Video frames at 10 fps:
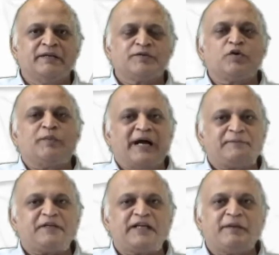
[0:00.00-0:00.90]
So a
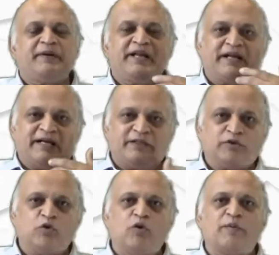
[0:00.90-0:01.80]
biopsy can be done
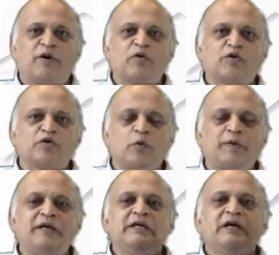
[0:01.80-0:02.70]
either through a
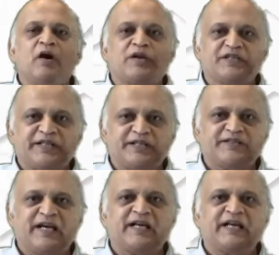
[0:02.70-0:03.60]
bronchoscopy or a CT scan